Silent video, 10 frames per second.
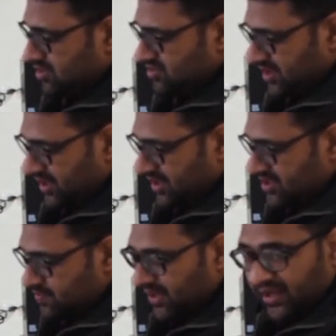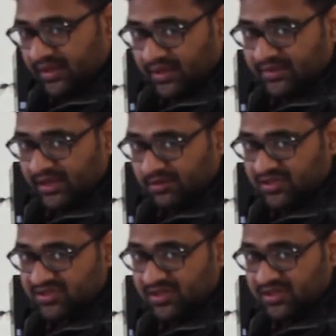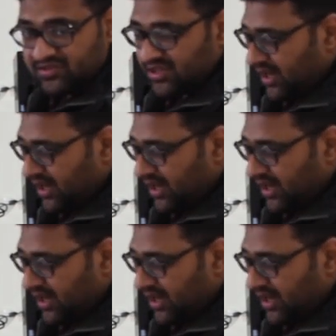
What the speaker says: See, it is blinking, that means it has